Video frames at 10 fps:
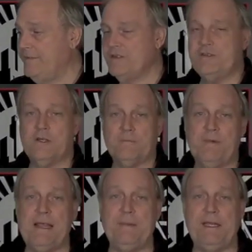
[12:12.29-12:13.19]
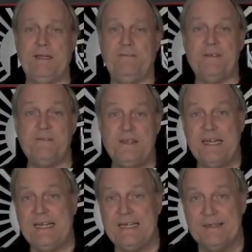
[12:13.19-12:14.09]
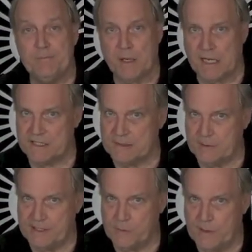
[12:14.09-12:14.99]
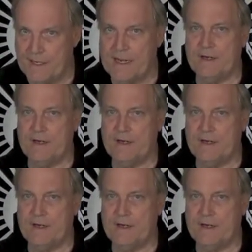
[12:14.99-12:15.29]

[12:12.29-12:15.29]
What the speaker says: this took maybe 15, possibly 20.